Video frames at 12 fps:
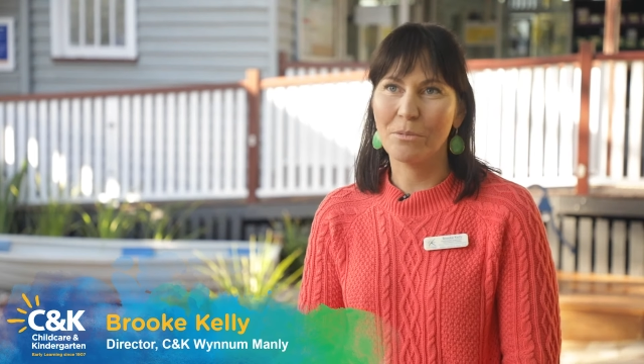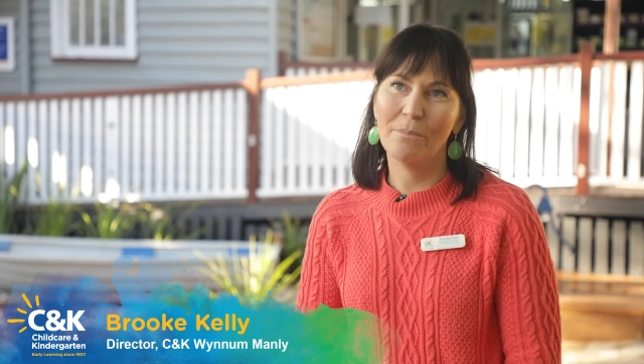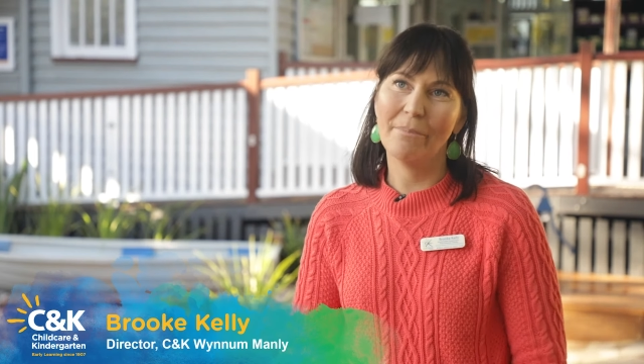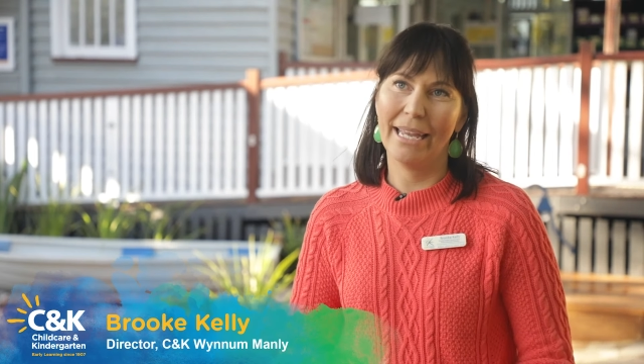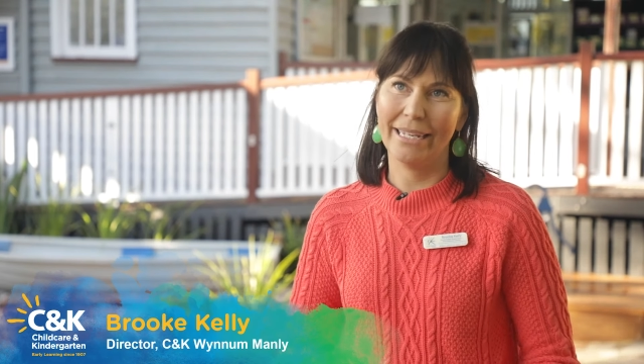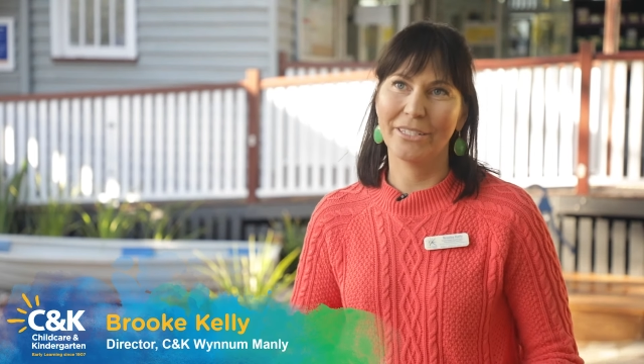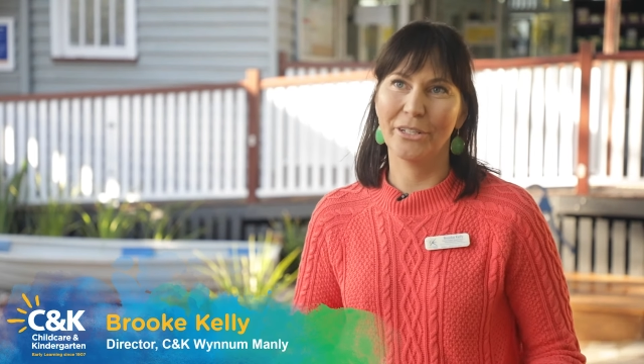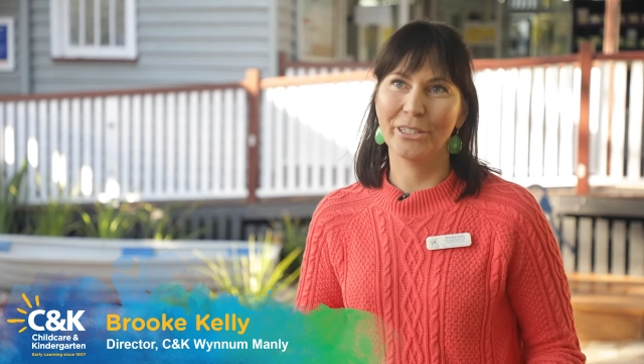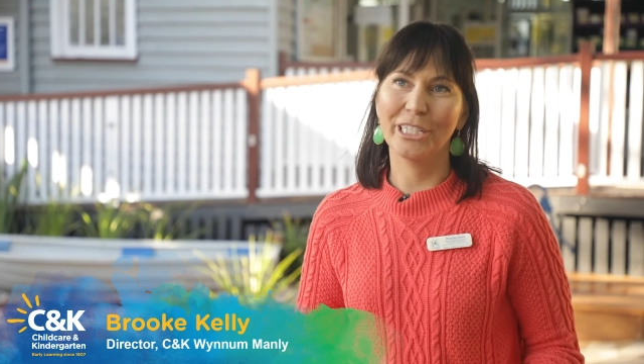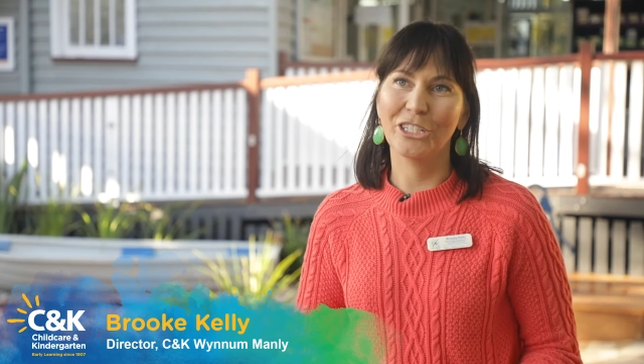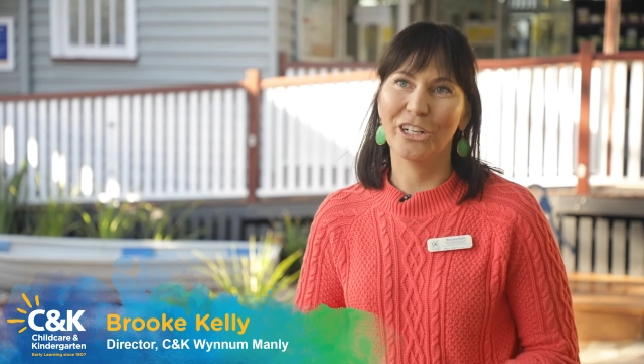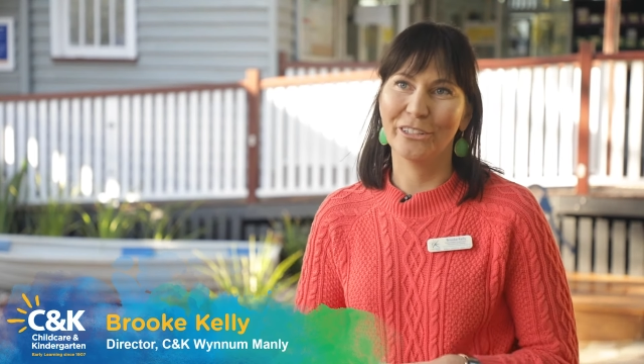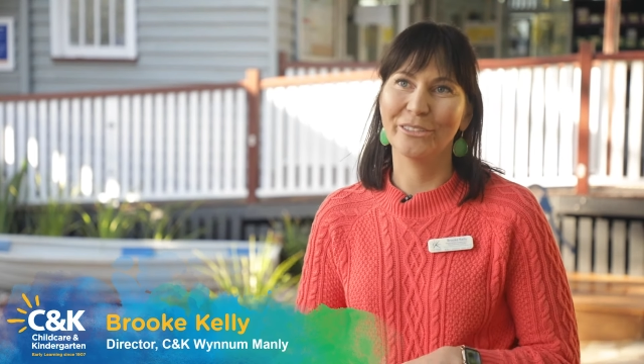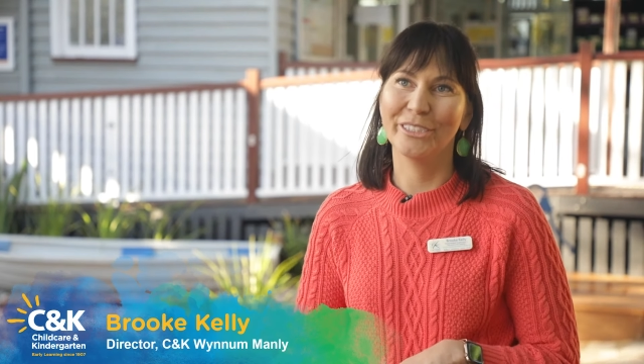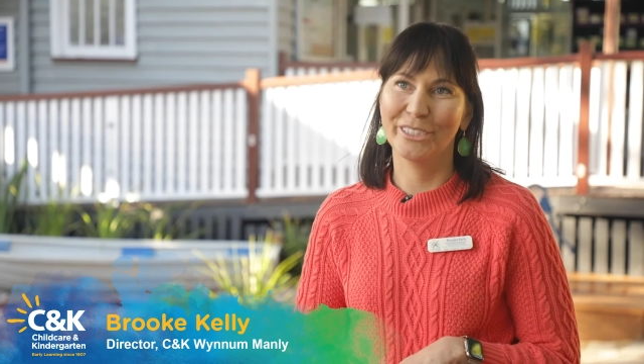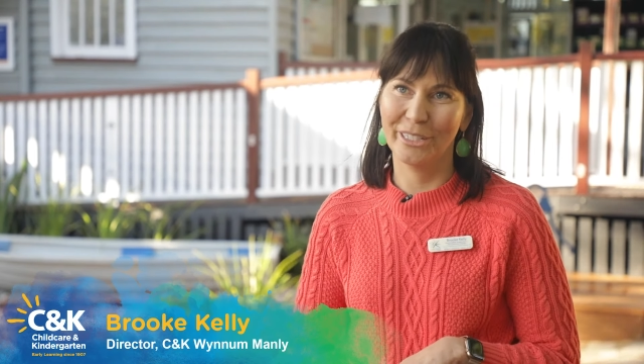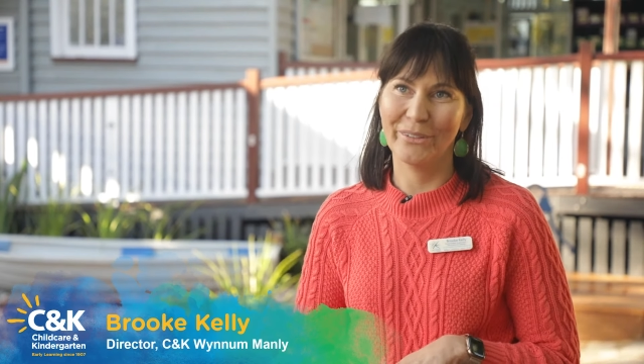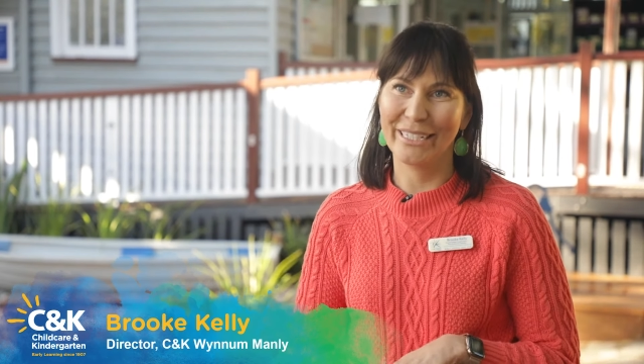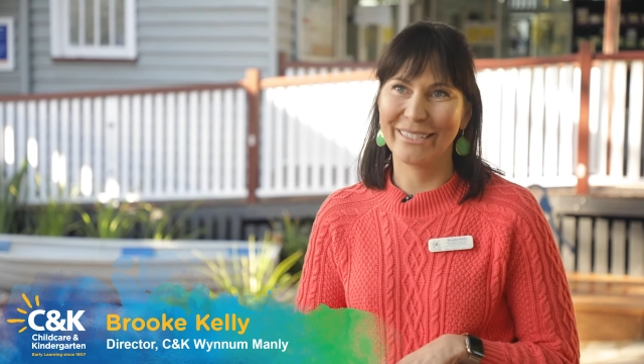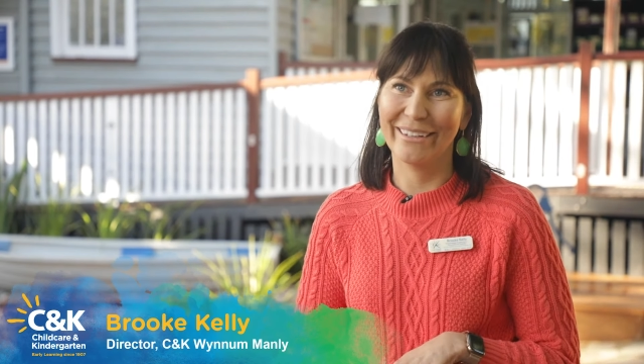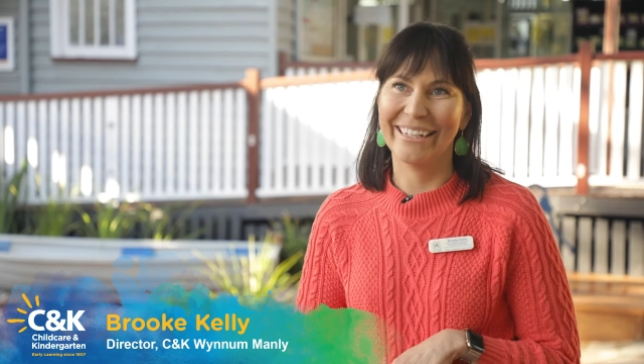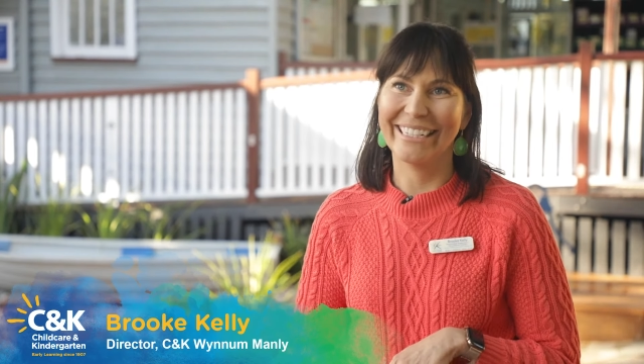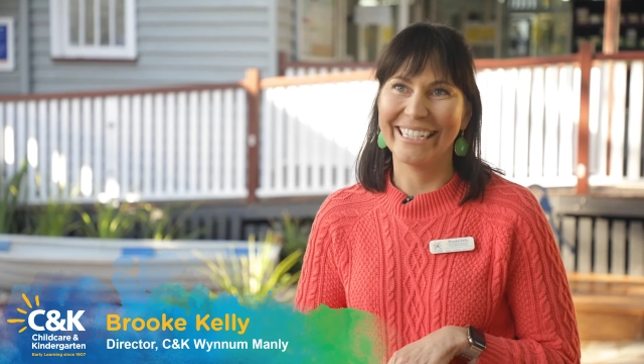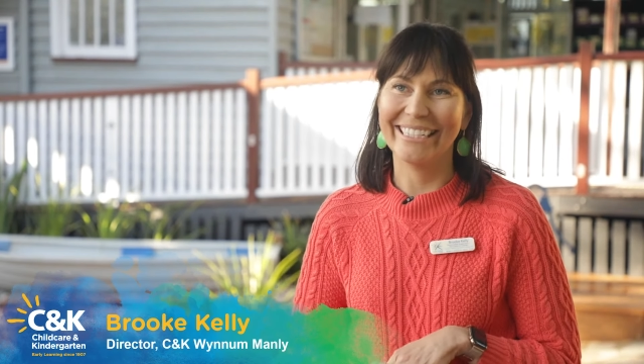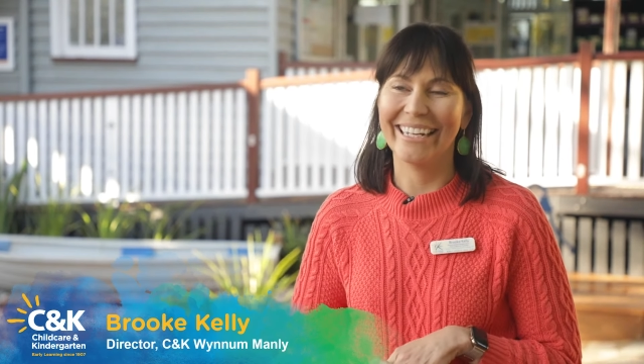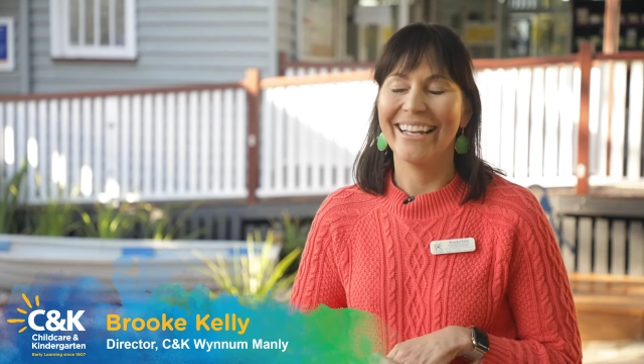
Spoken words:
what makes early childhood so exciting.